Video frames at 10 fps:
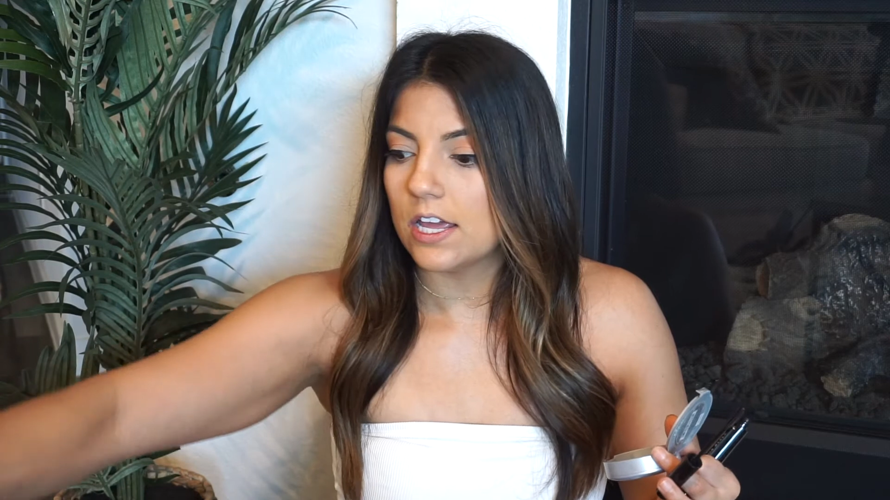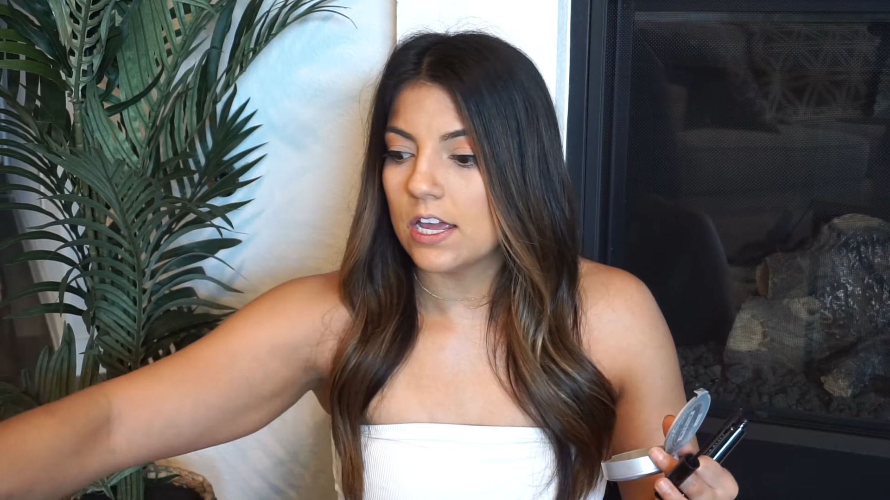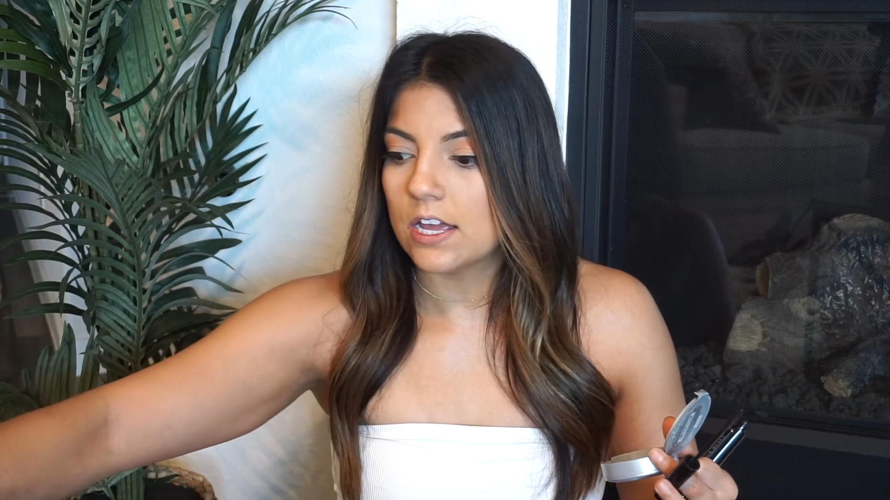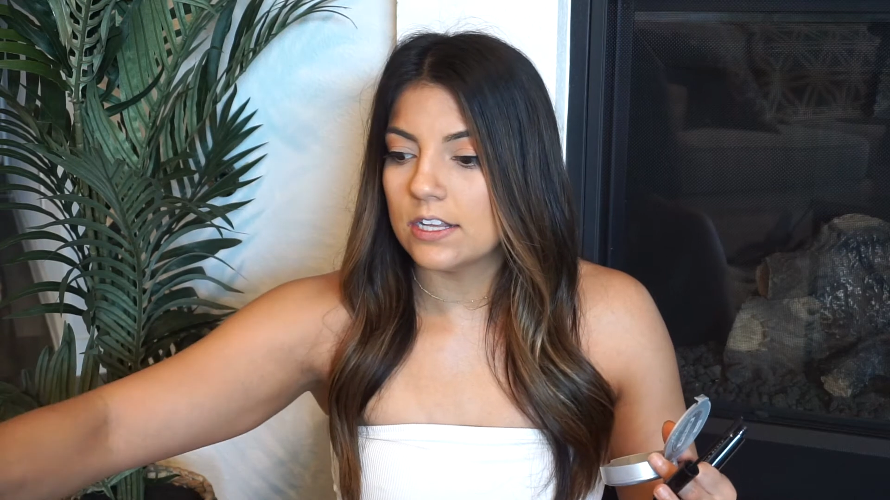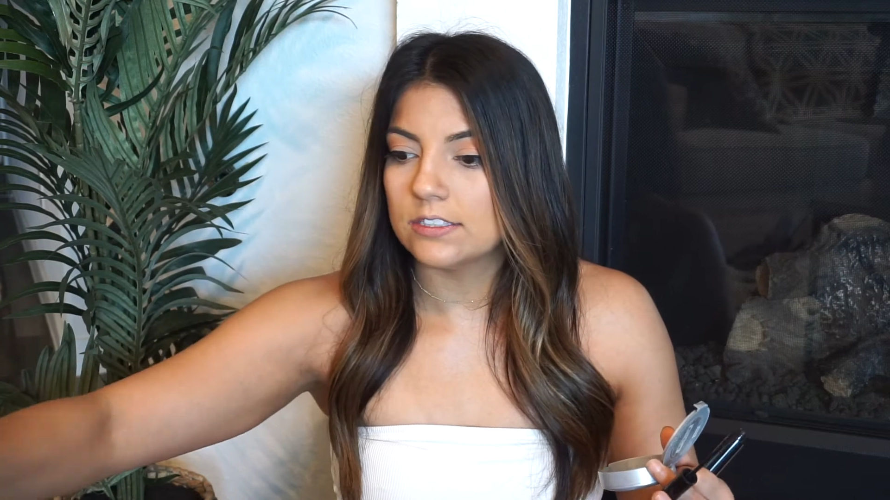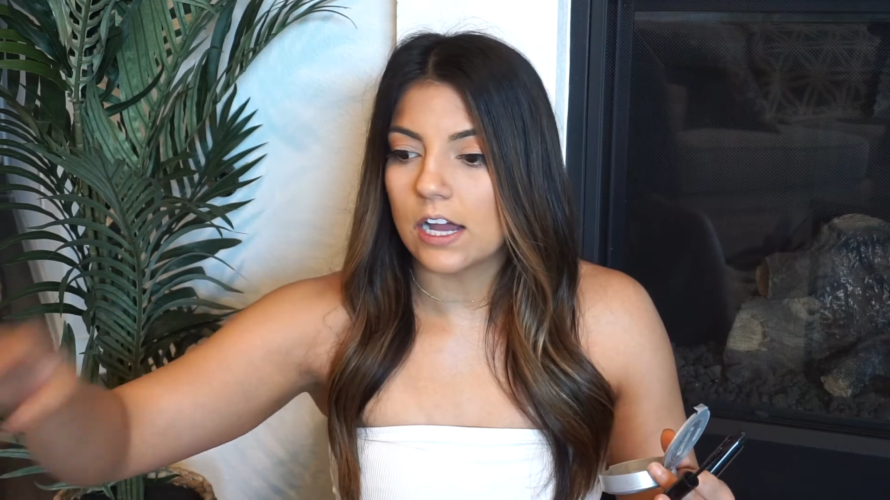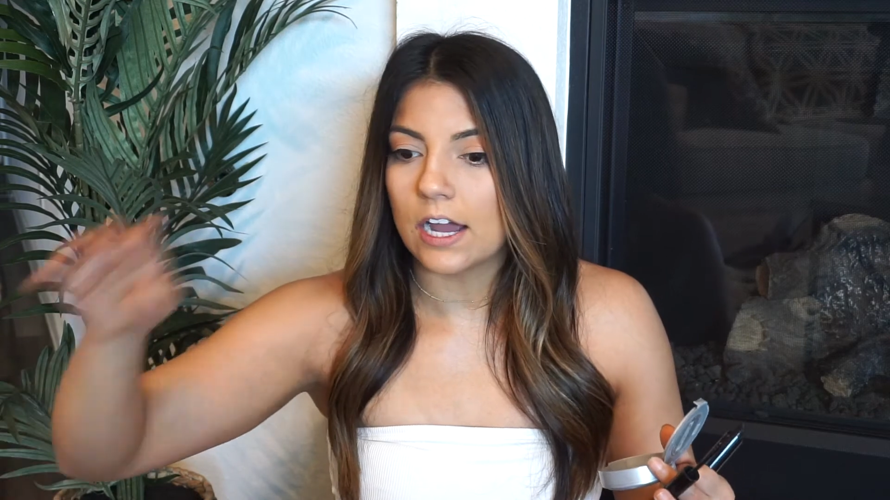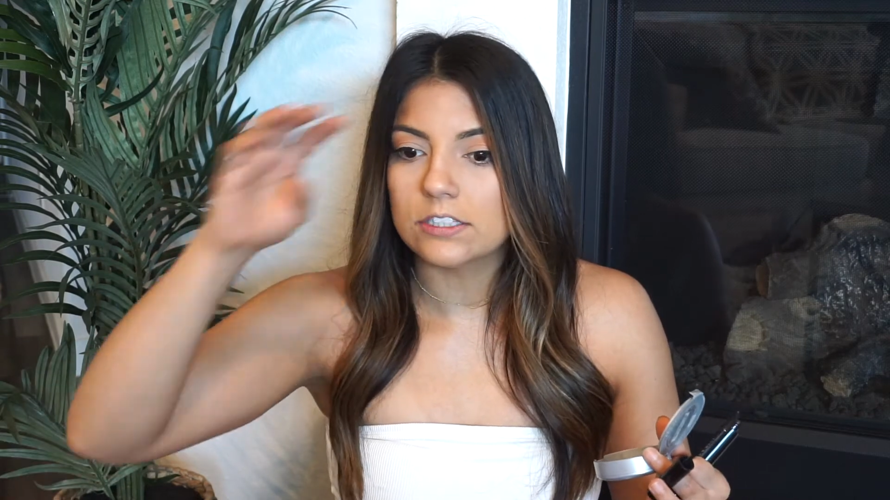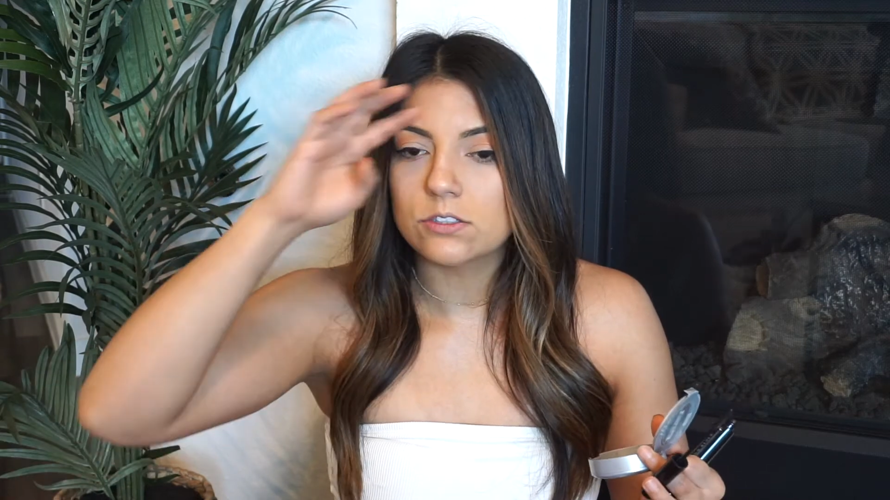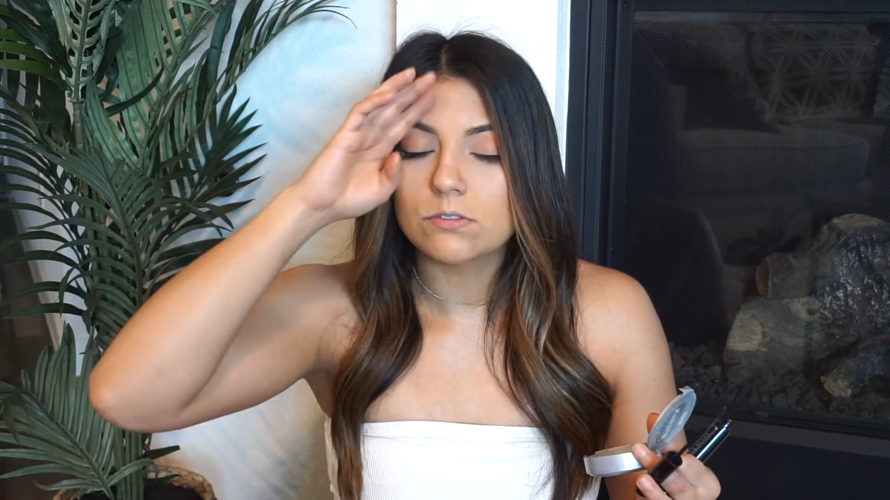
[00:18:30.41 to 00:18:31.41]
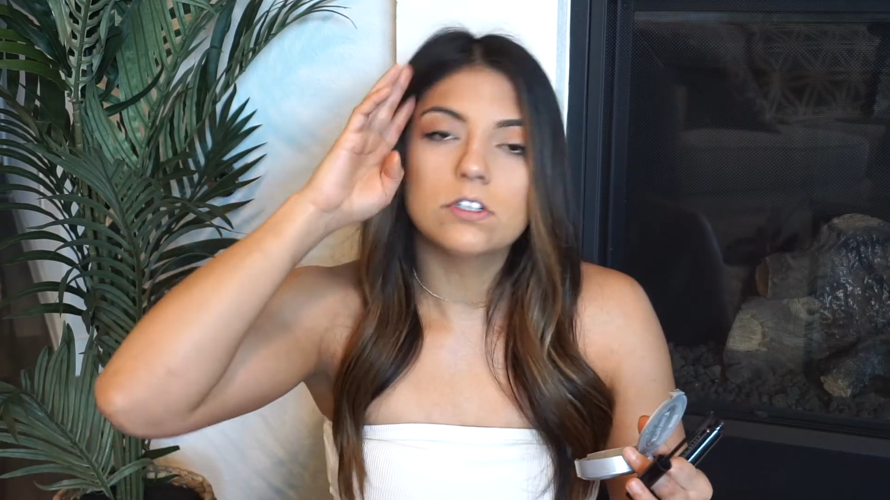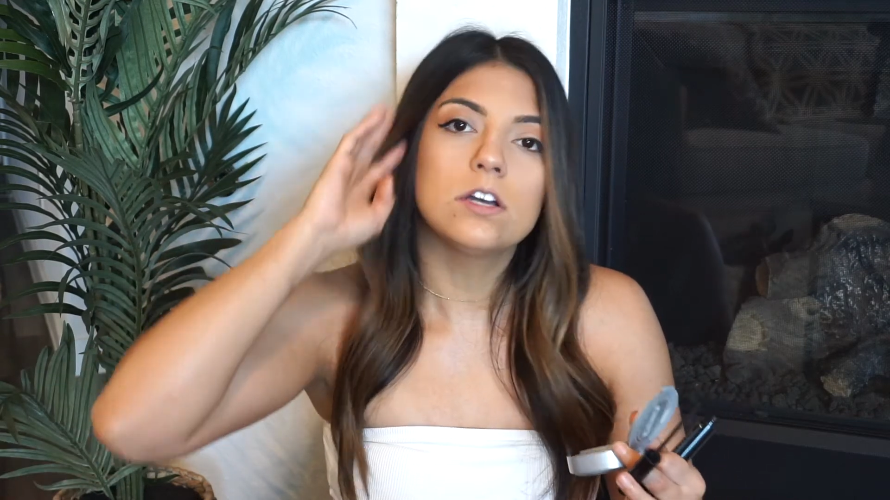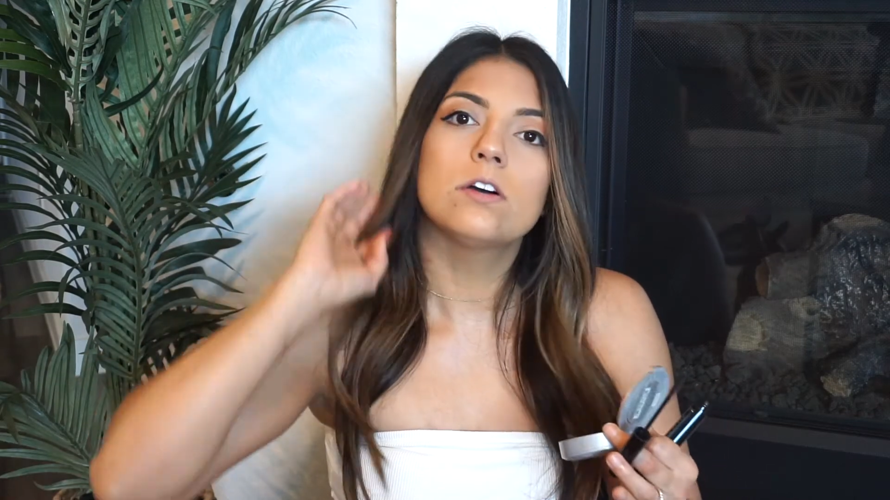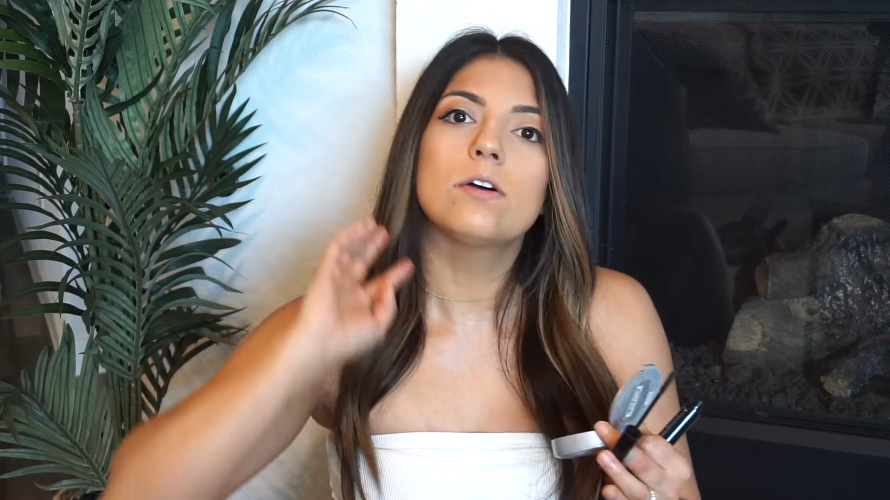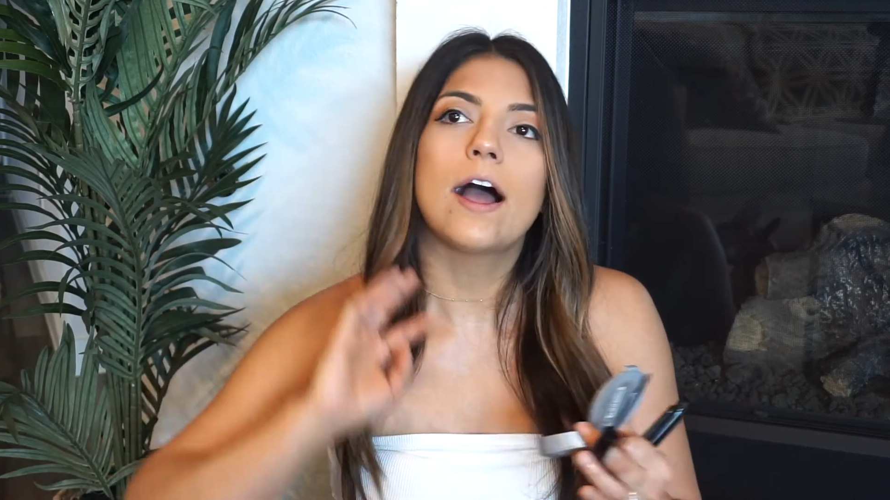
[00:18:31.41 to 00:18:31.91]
And I don't know,